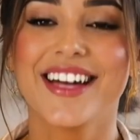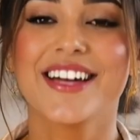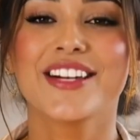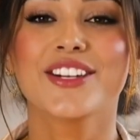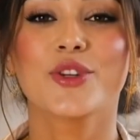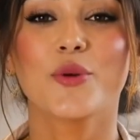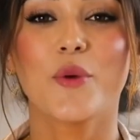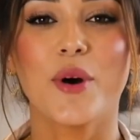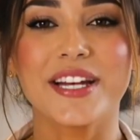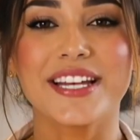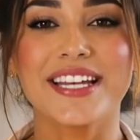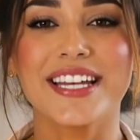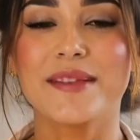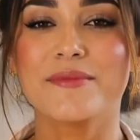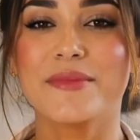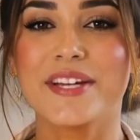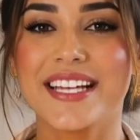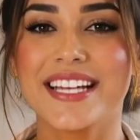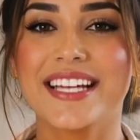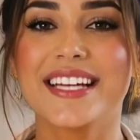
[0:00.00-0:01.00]
You want to keep
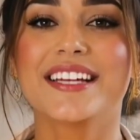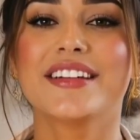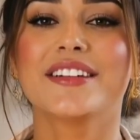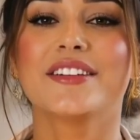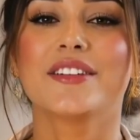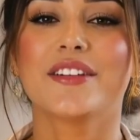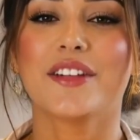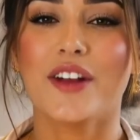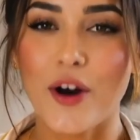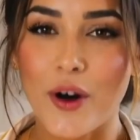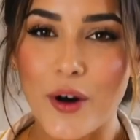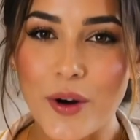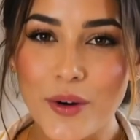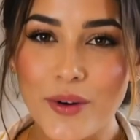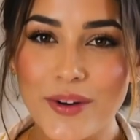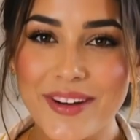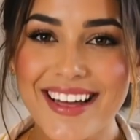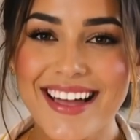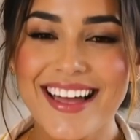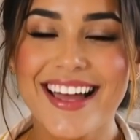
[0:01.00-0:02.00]
the heat
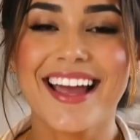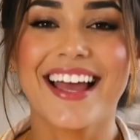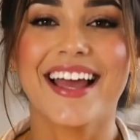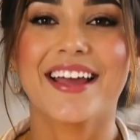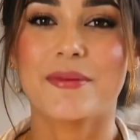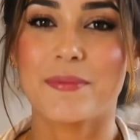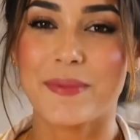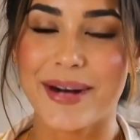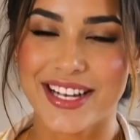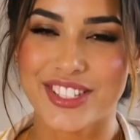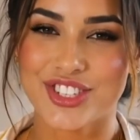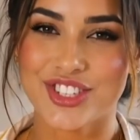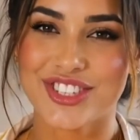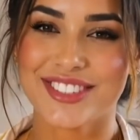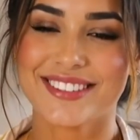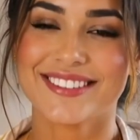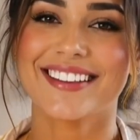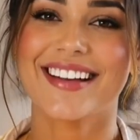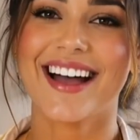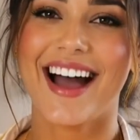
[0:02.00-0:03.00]
low and the
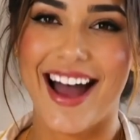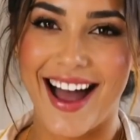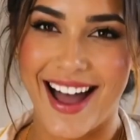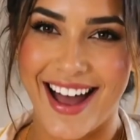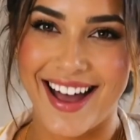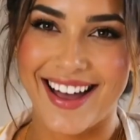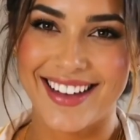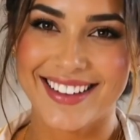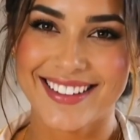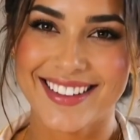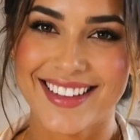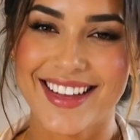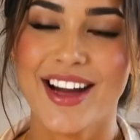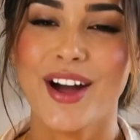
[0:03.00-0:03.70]
patience high.